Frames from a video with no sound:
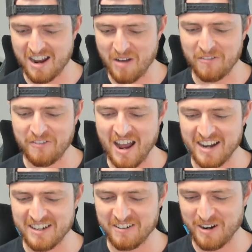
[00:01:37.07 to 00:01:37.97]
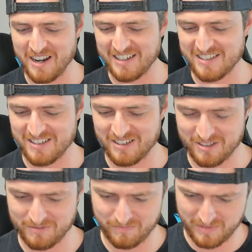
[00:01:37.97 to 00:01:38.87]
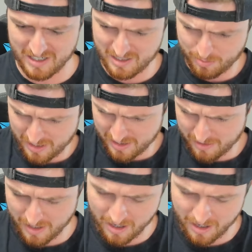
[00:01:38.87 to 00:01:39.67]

I'll find a way to display them.